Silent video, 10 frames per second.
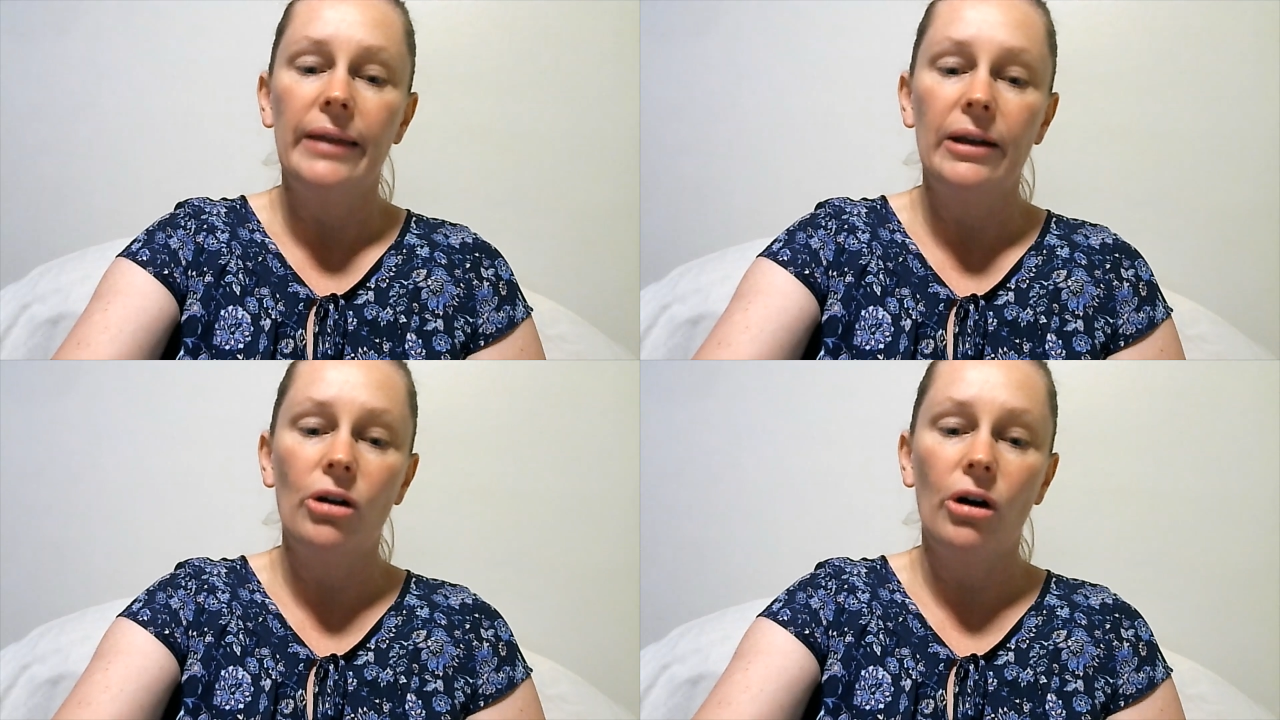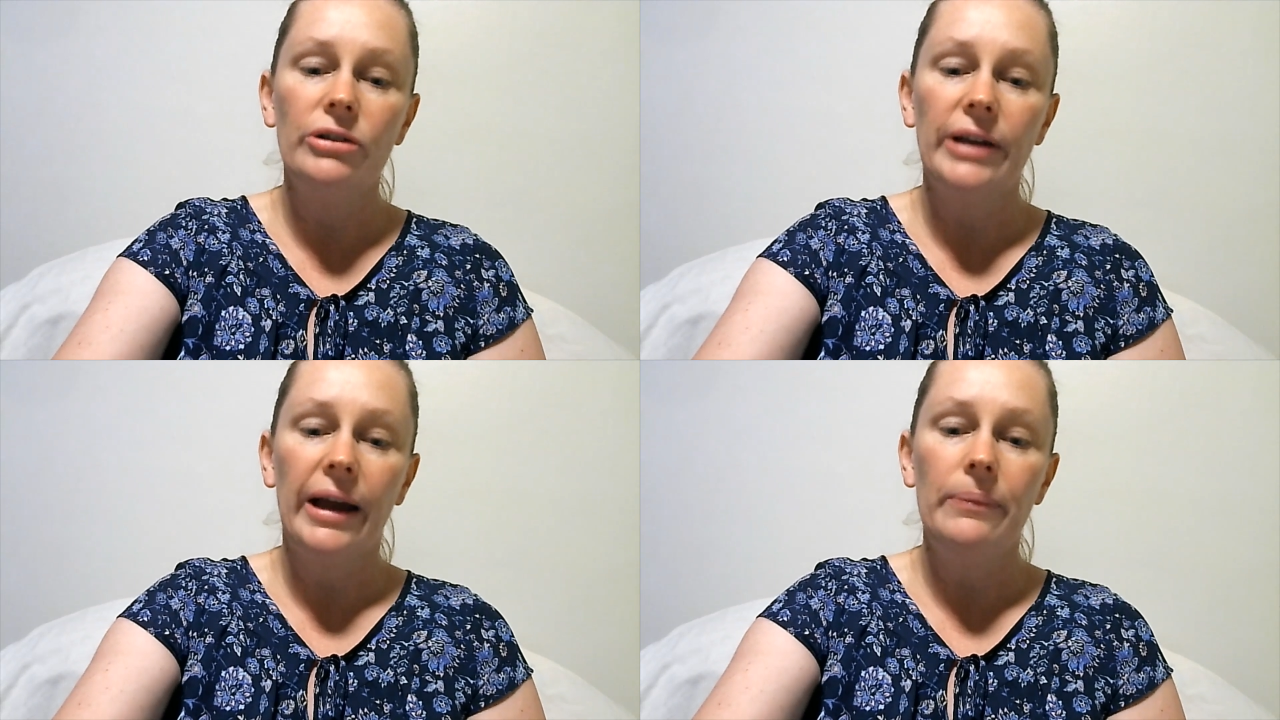that
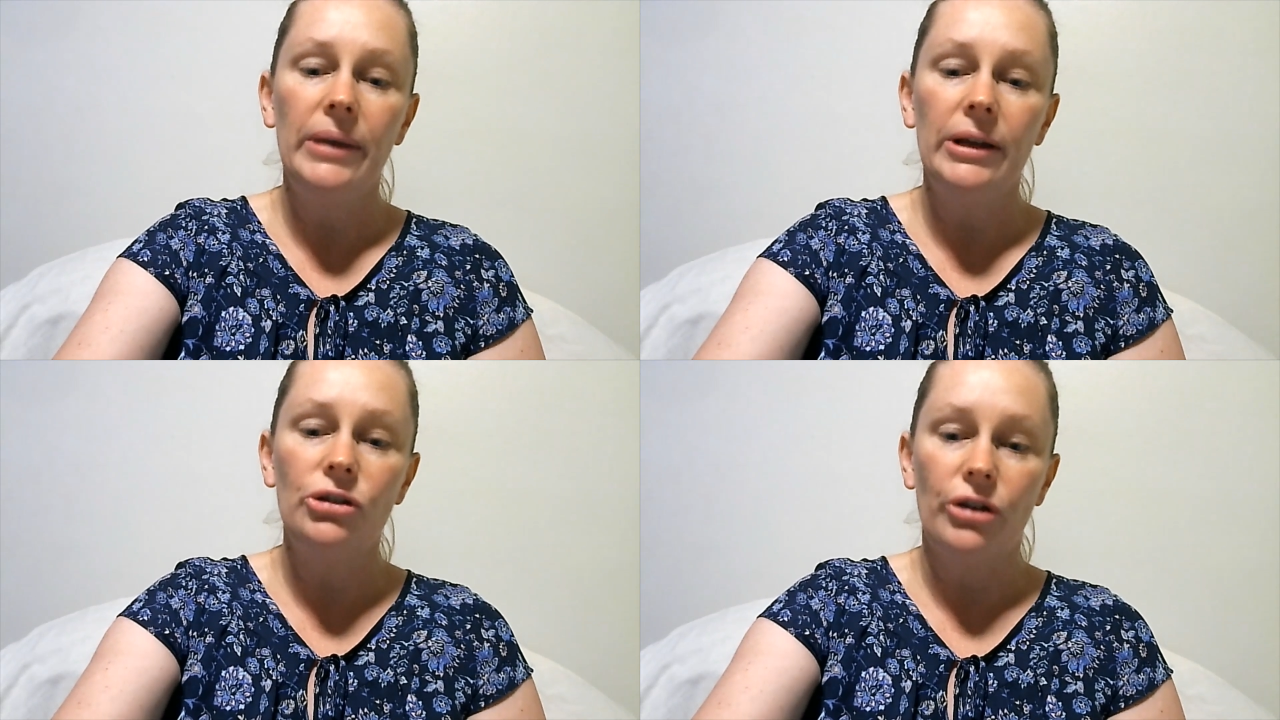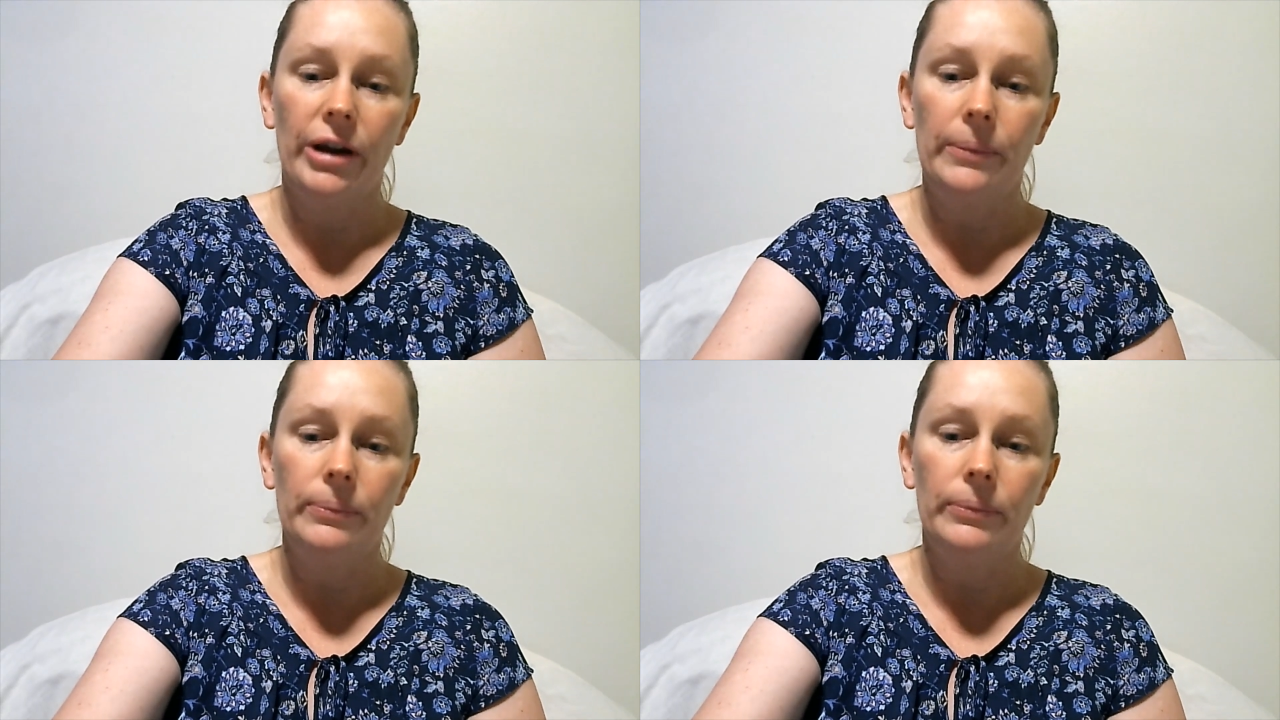God gave me a
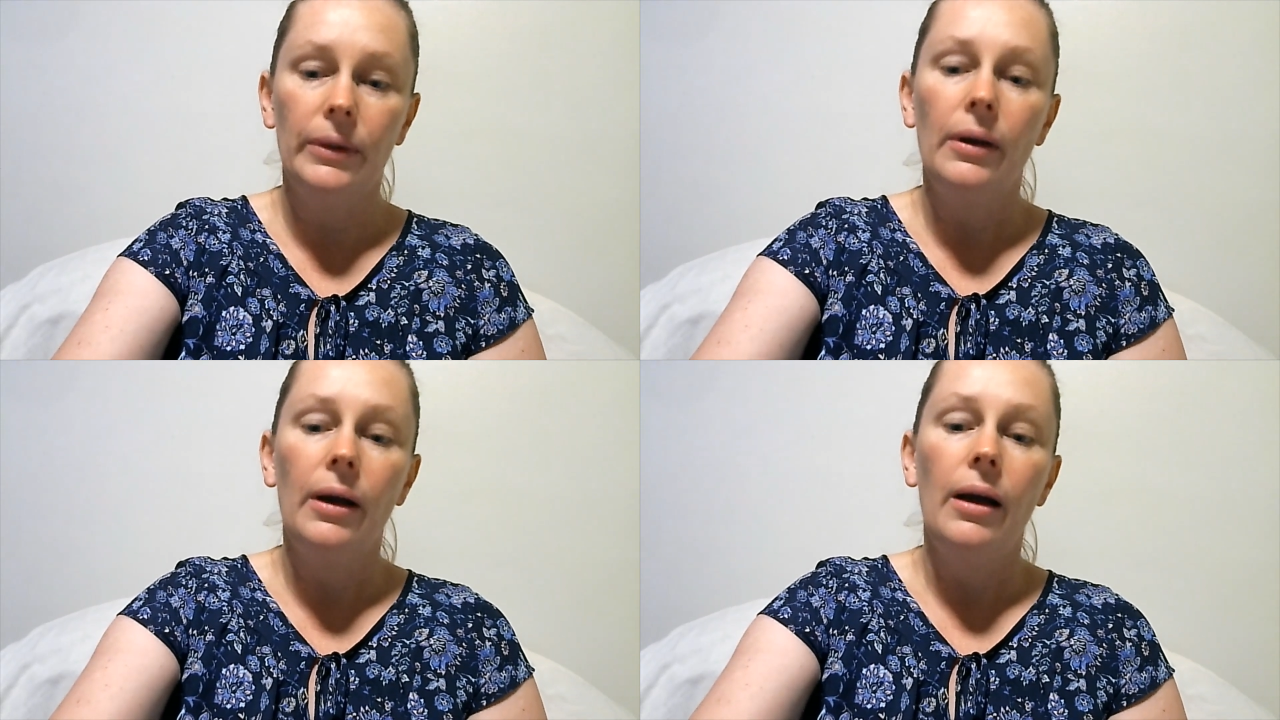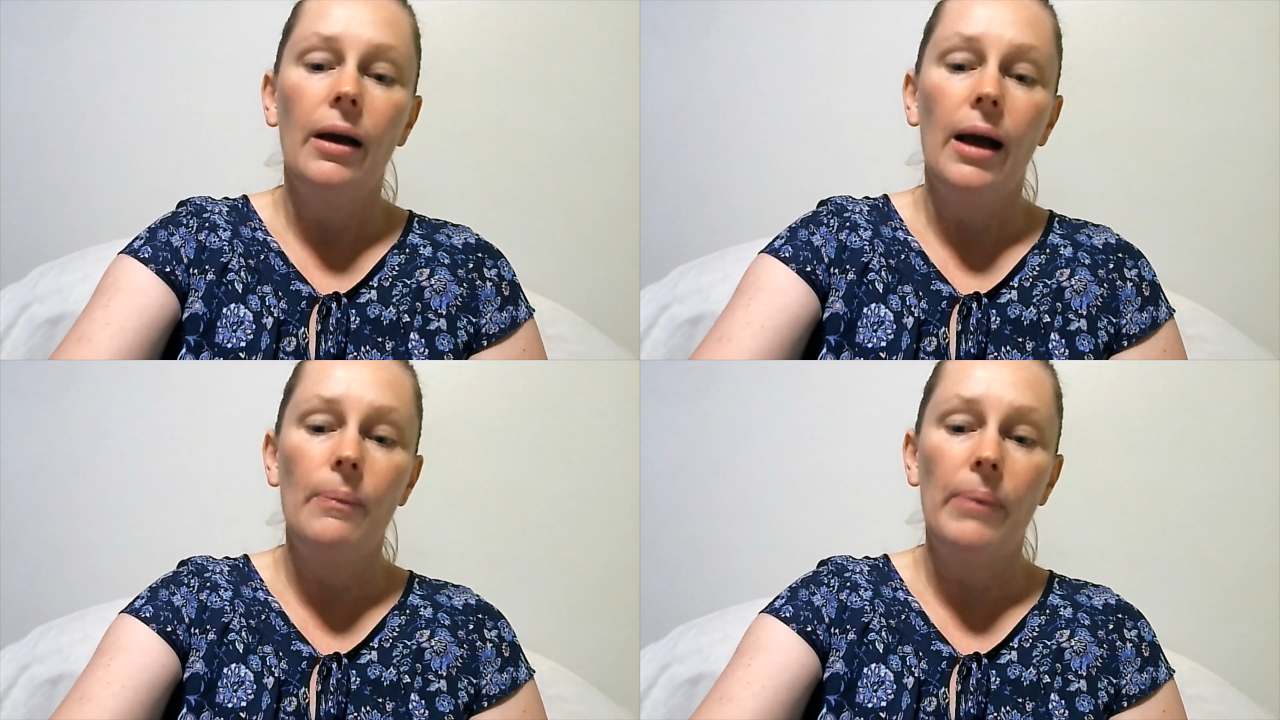dream
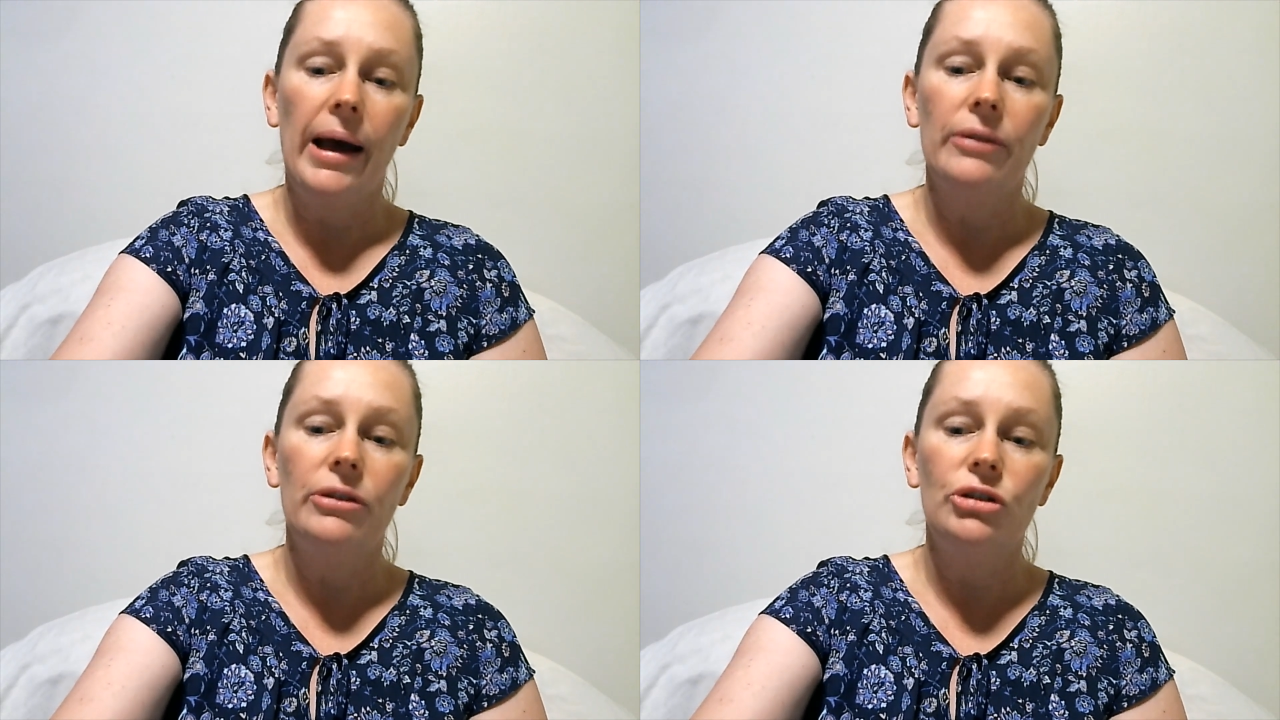about